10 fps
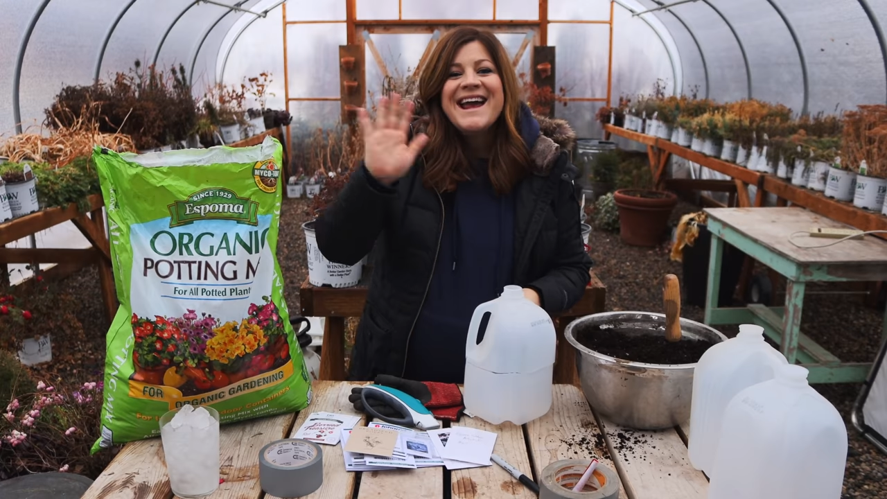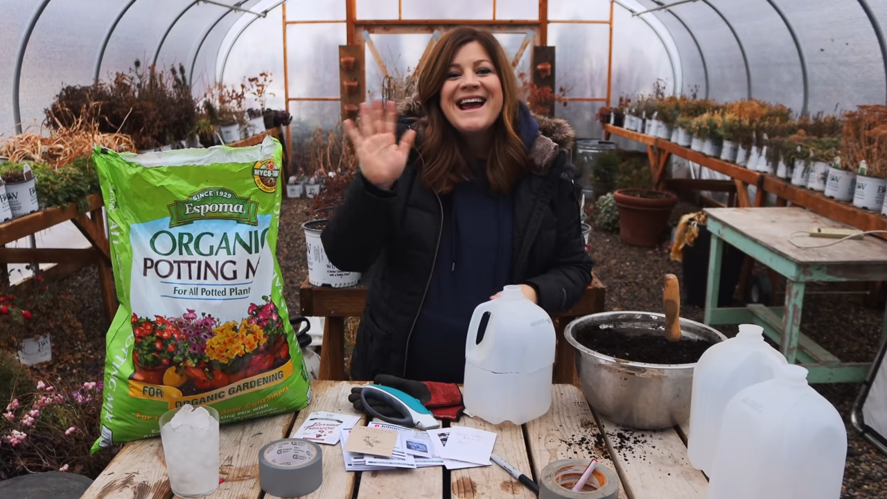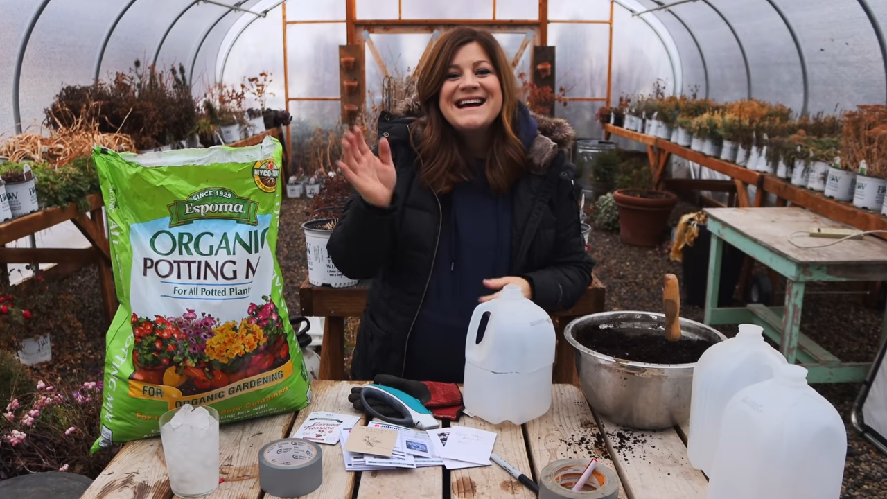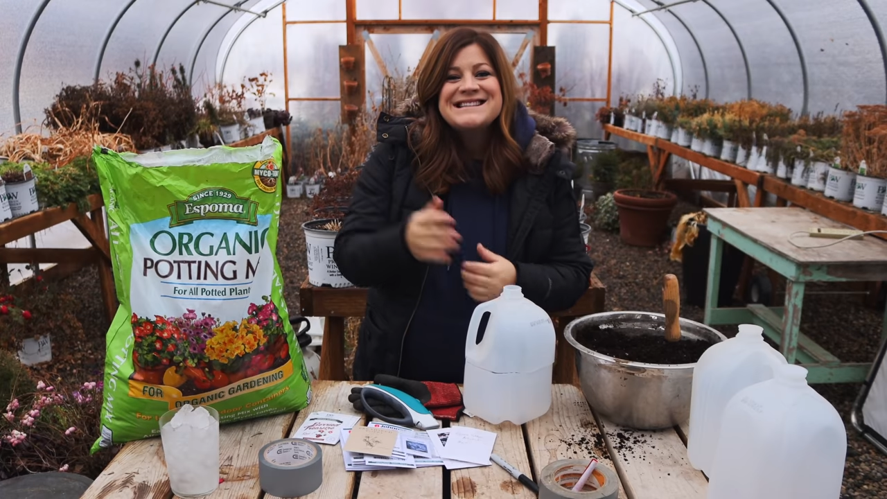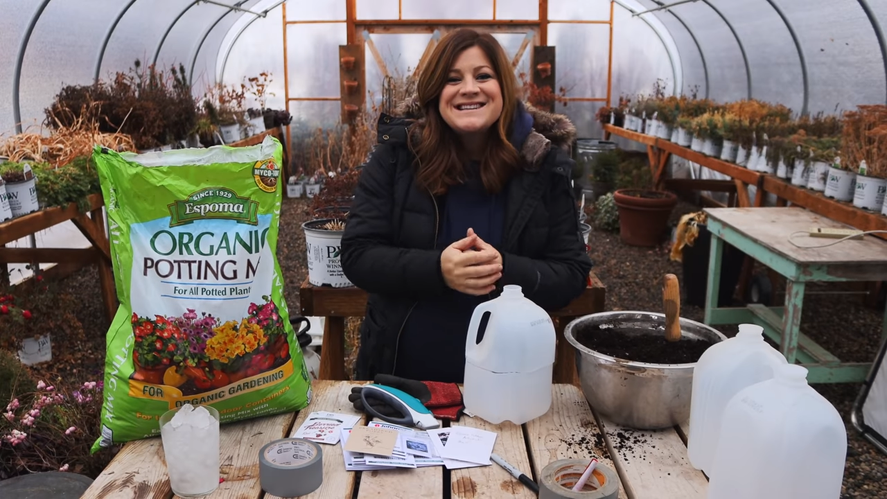Hey
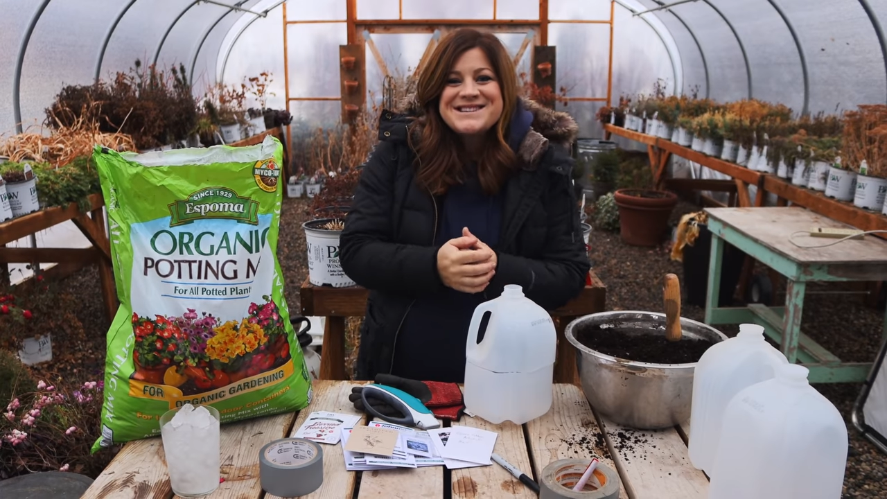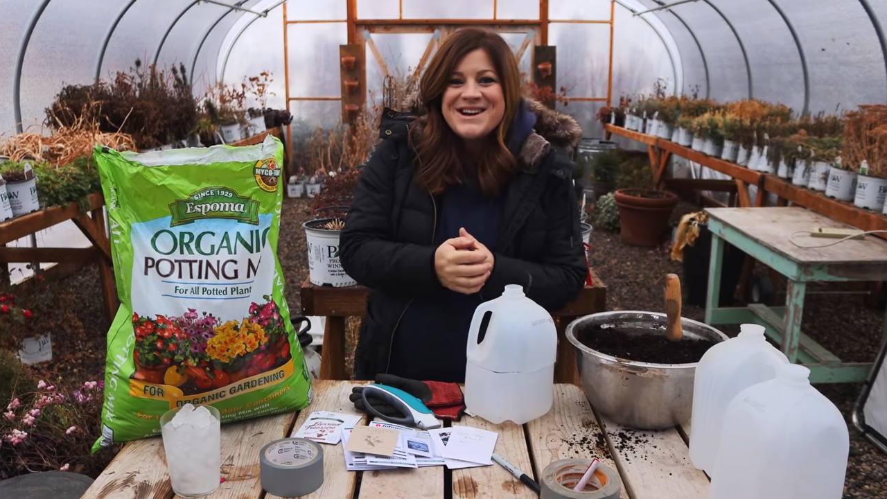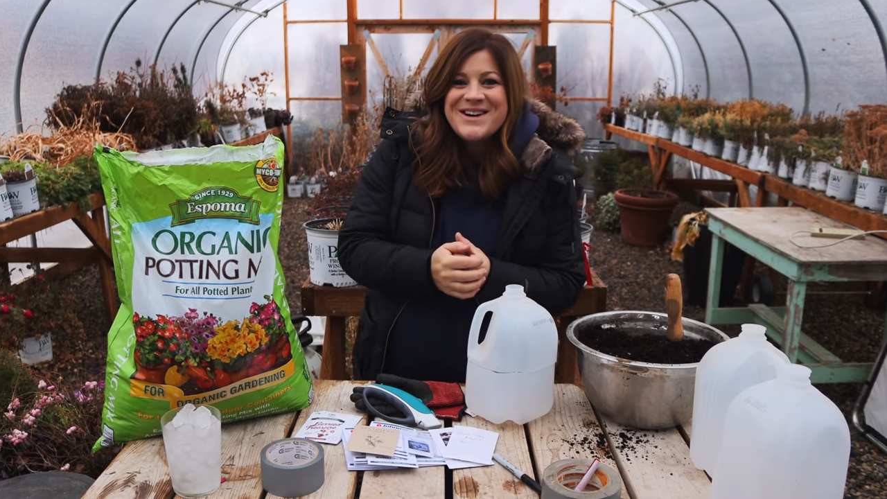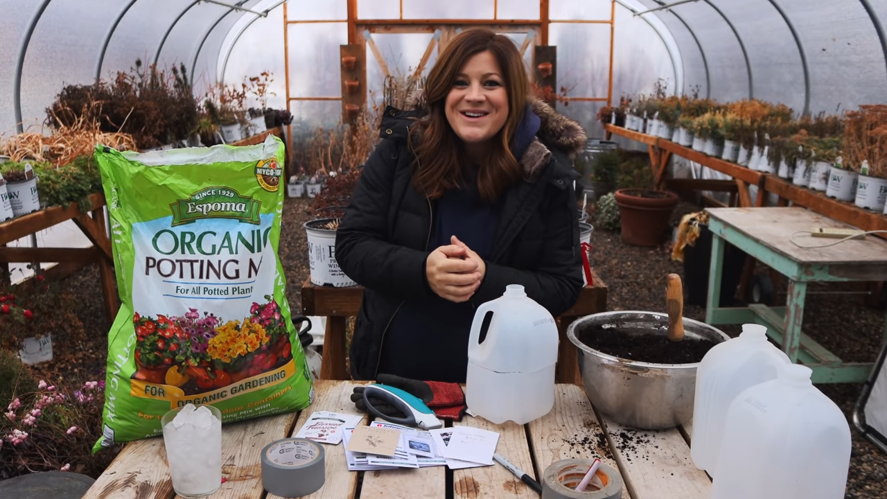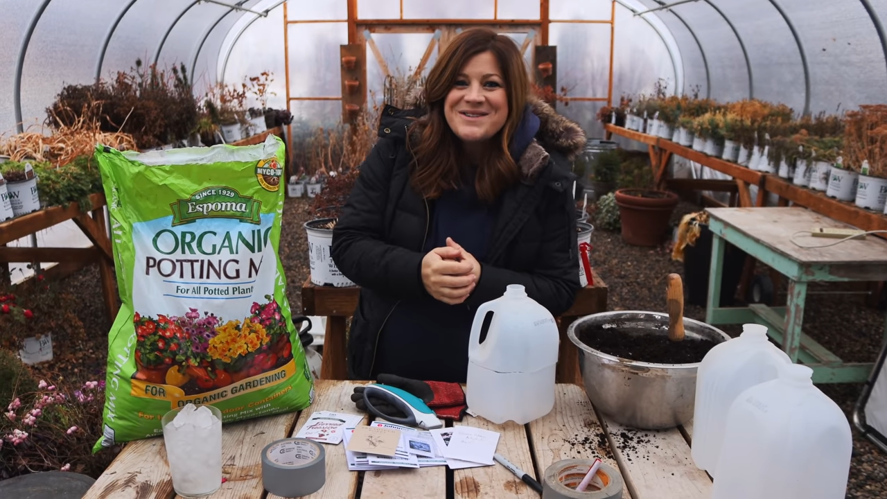guys, how's it
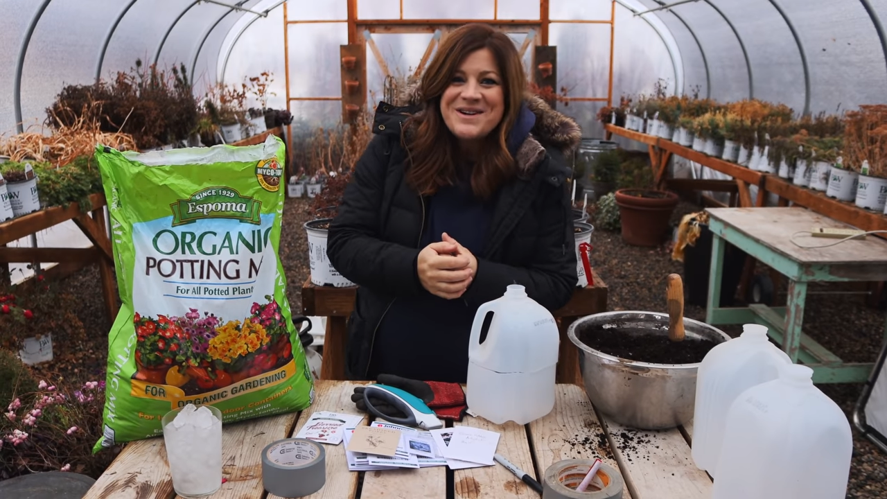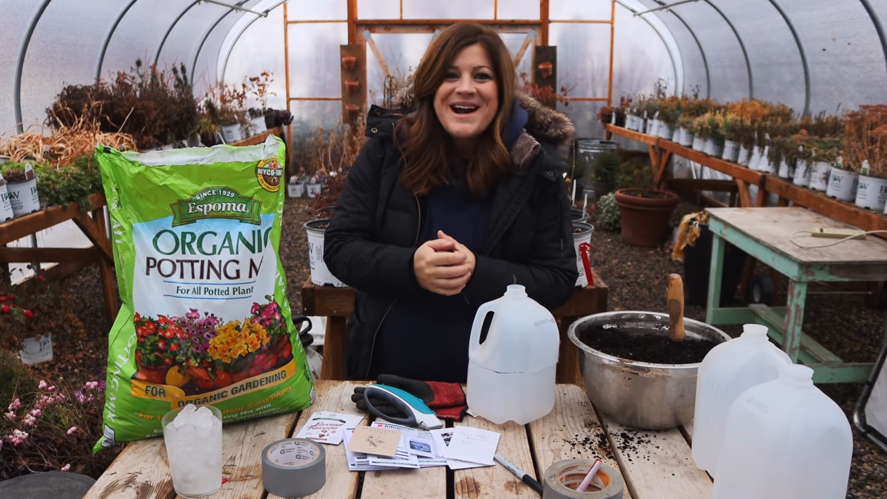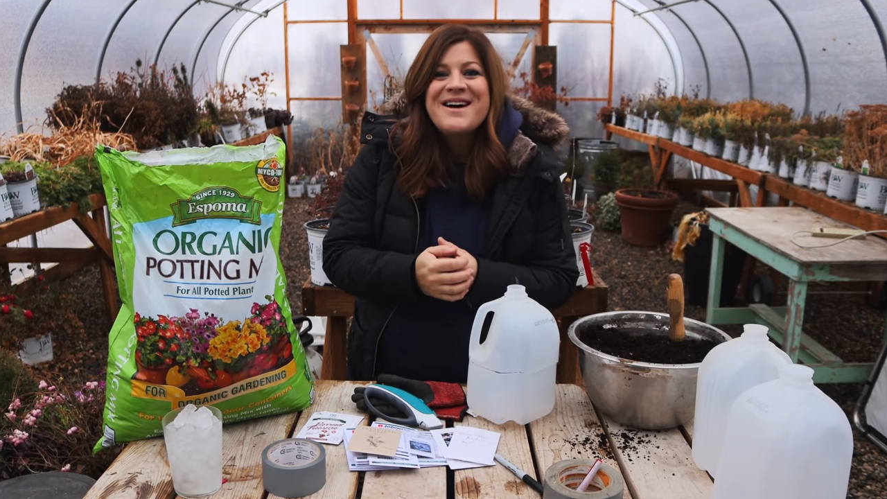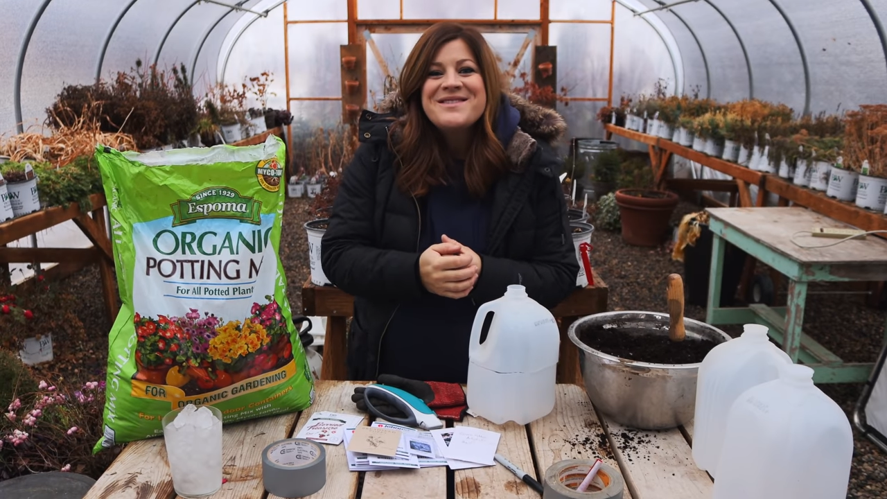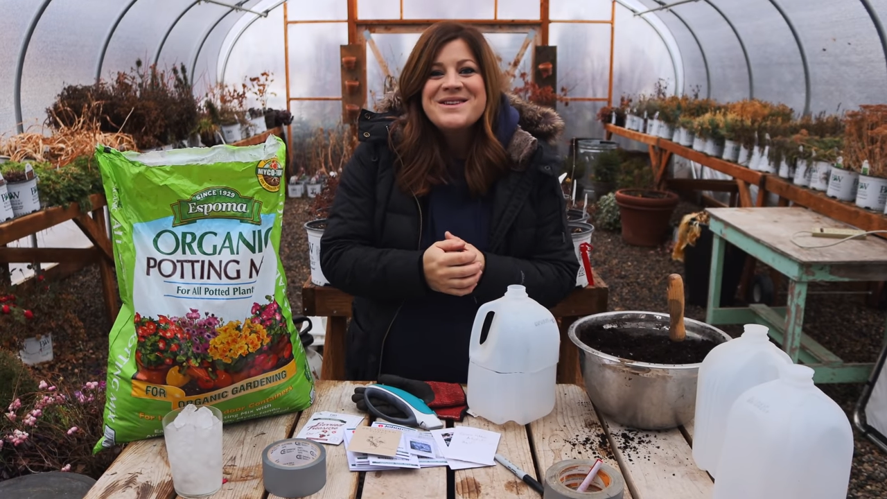going? We're out